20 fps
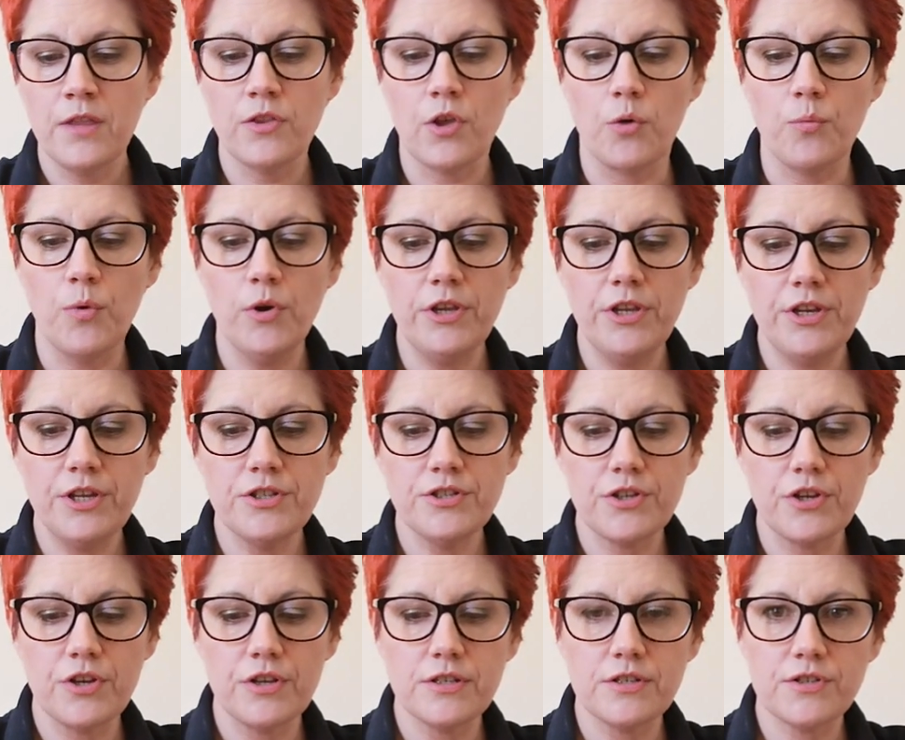Now what you can
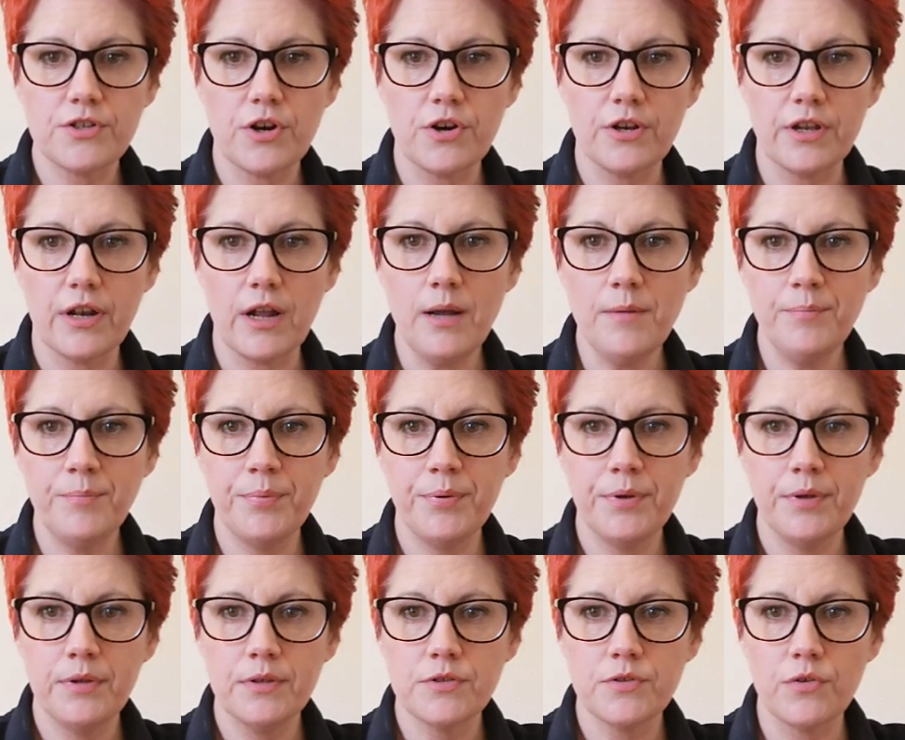do is turn it up
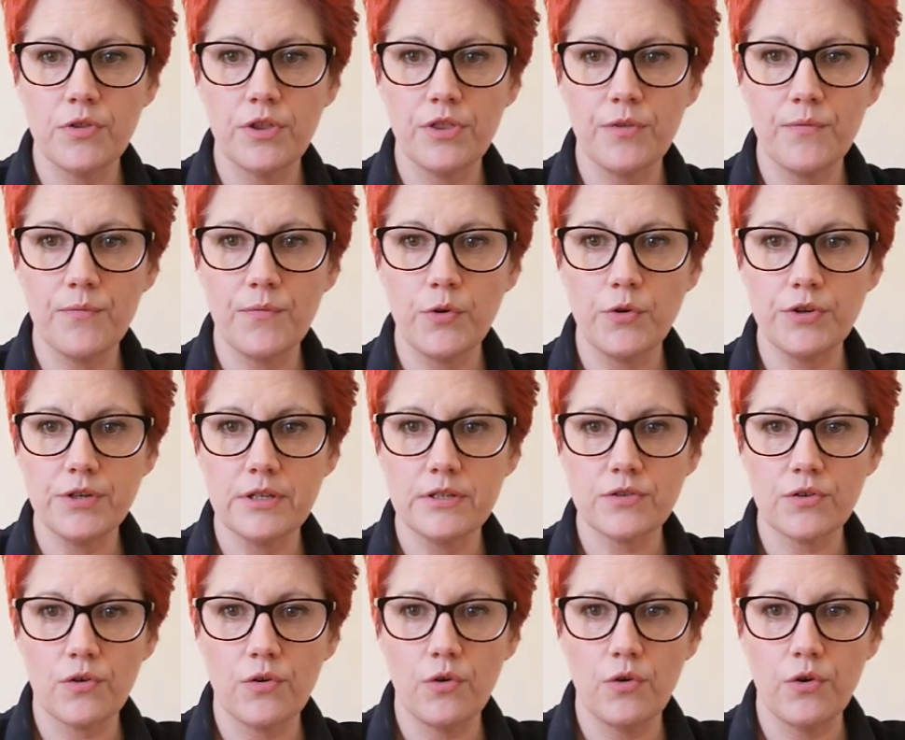so that the foot
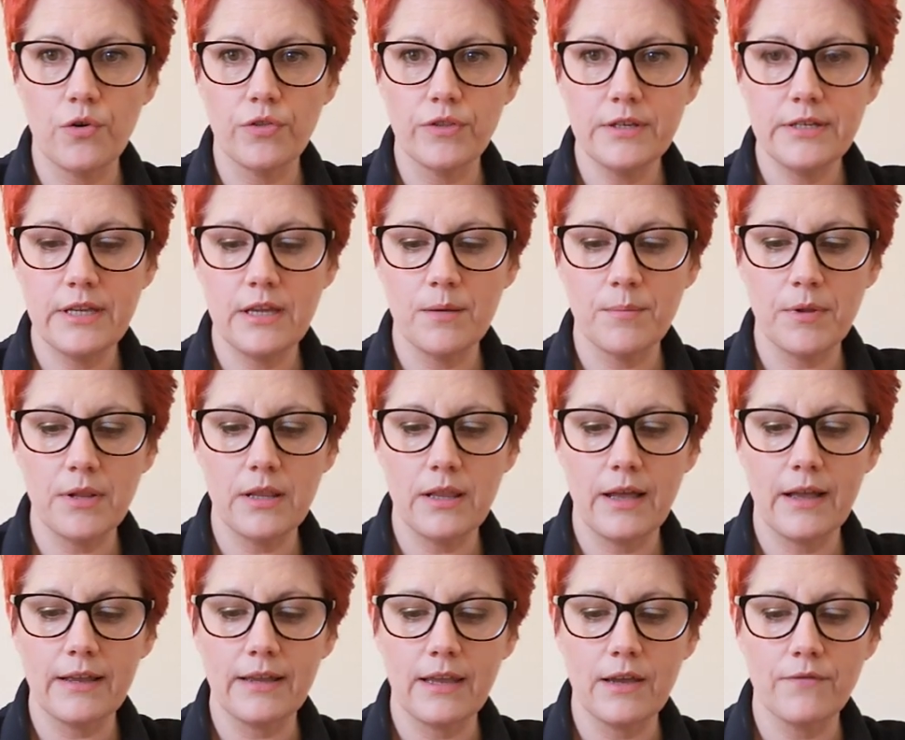is on the table
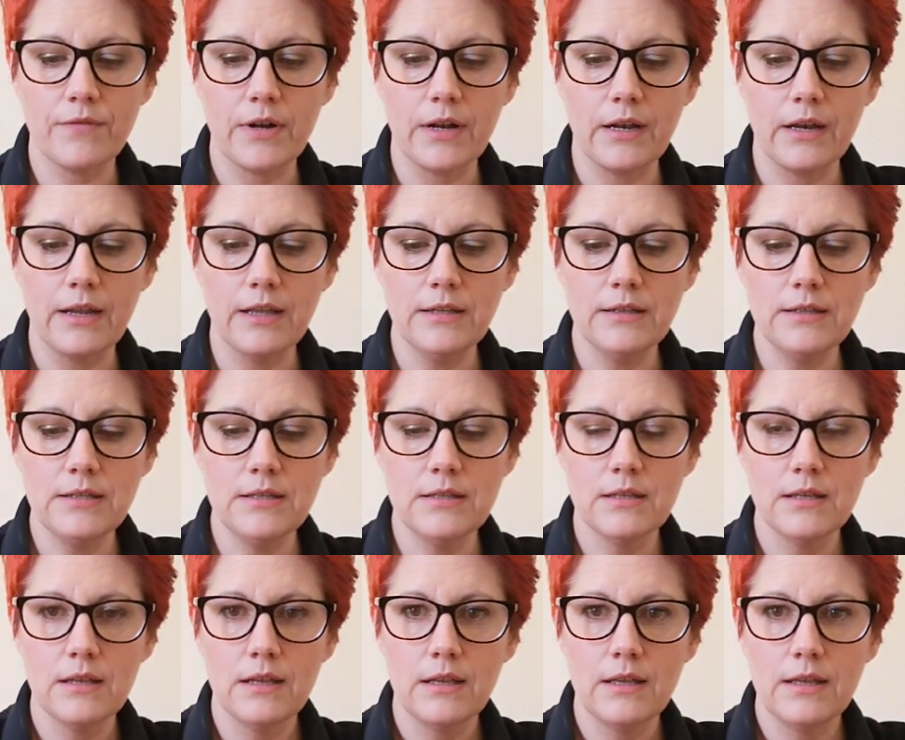and give it a little
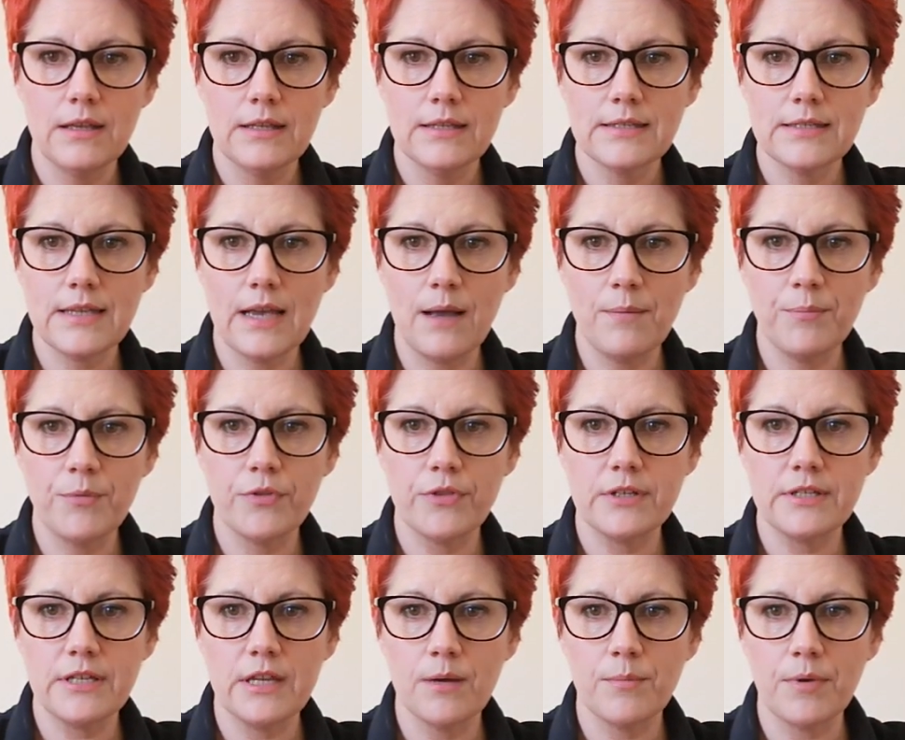tap on
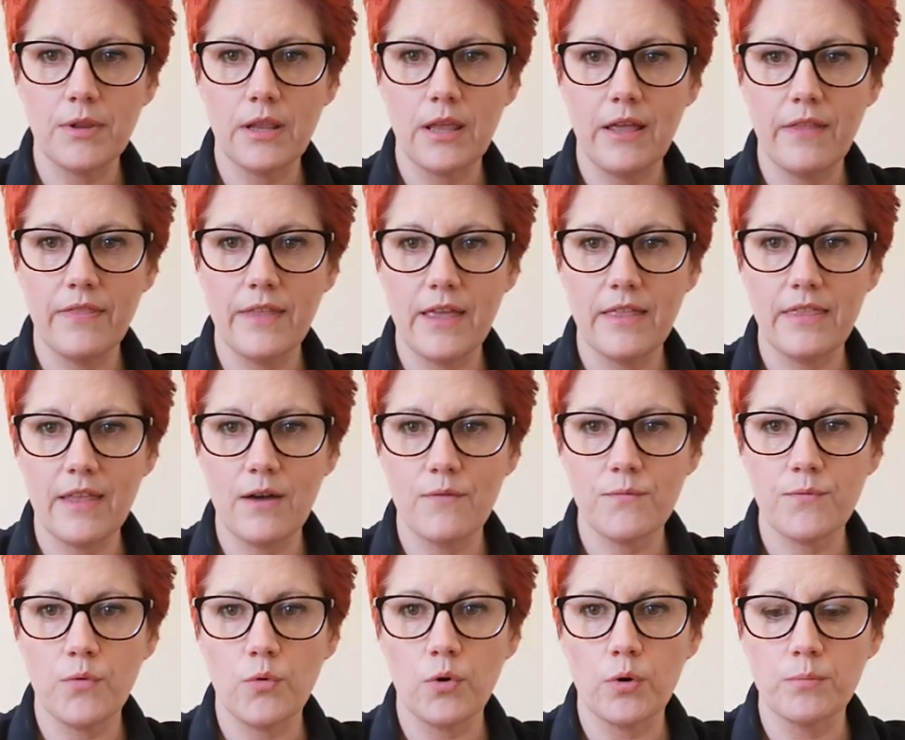the table, and then
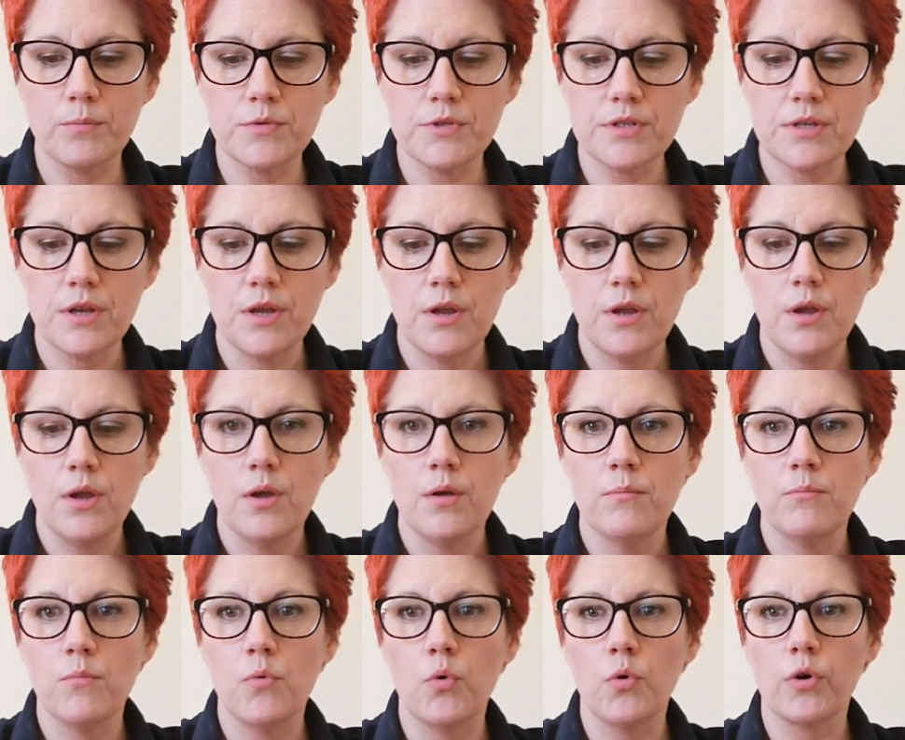that forms
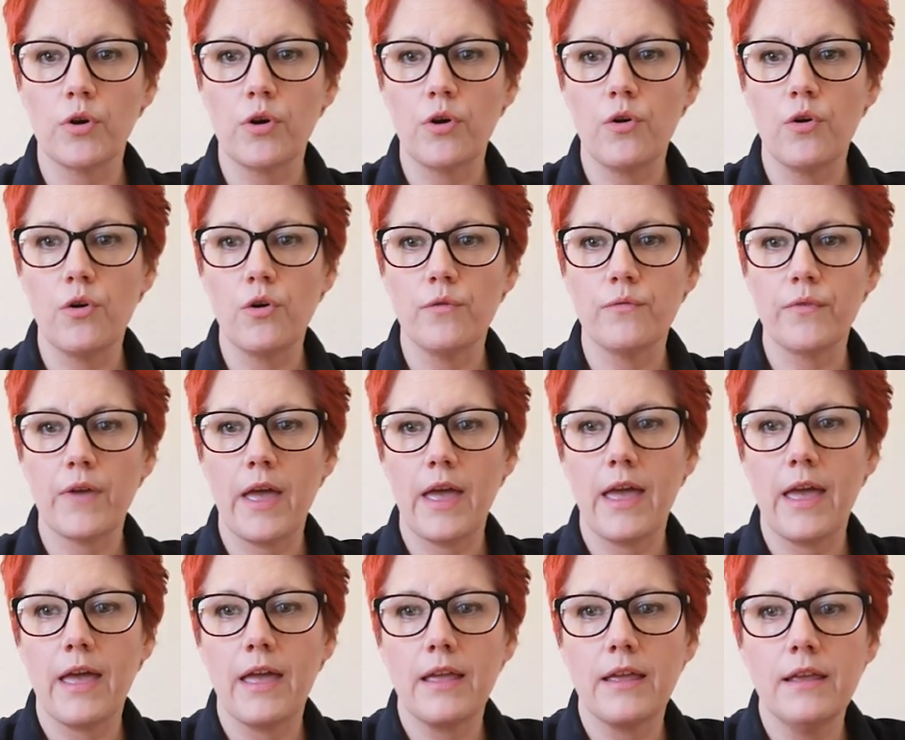more of
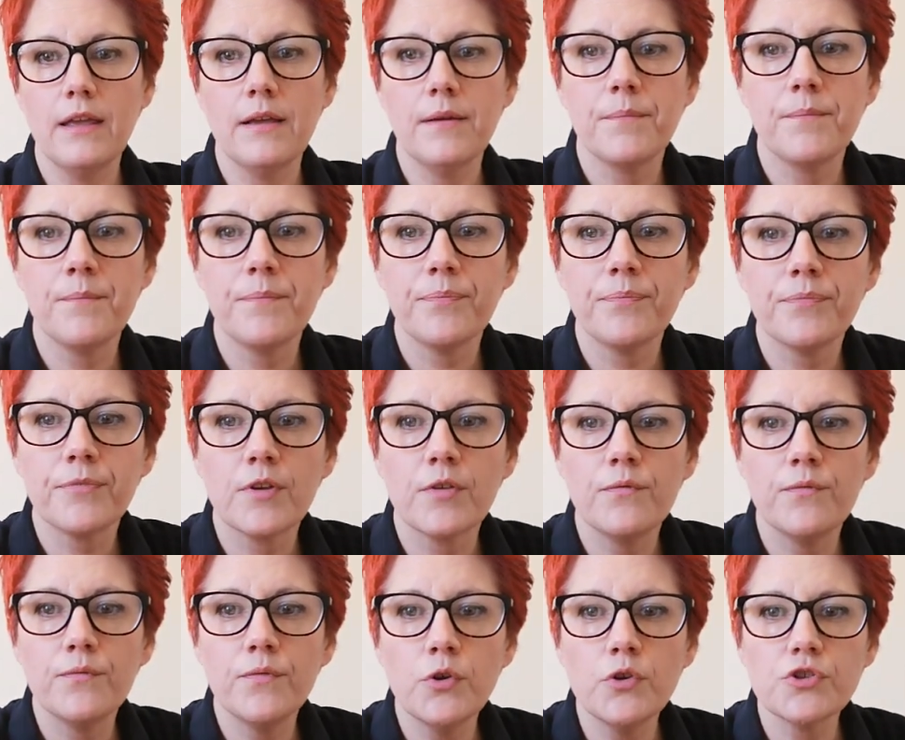a
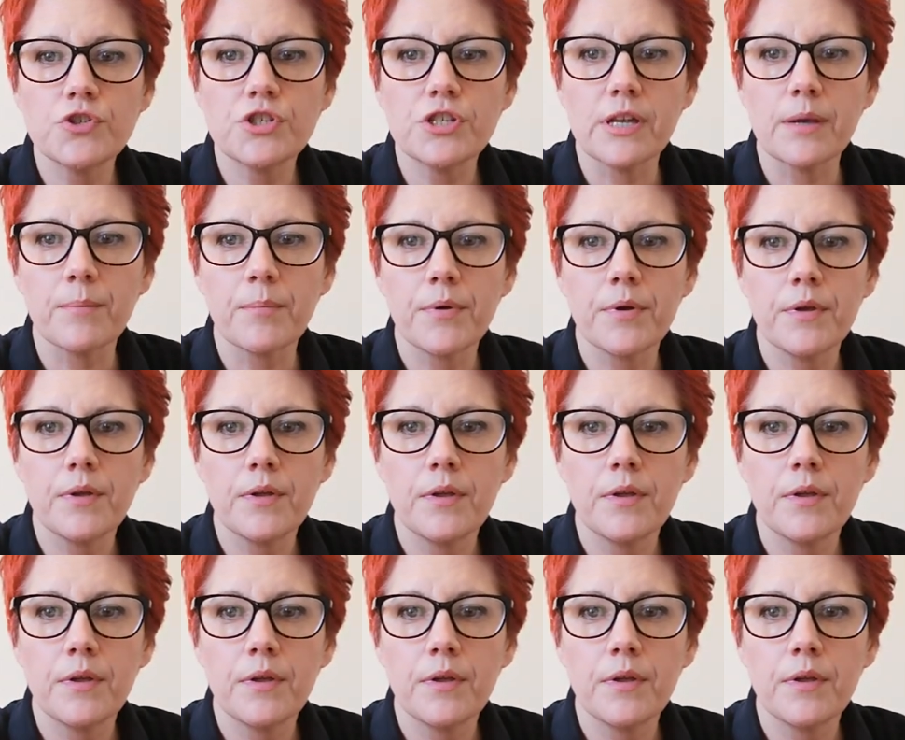foot shape.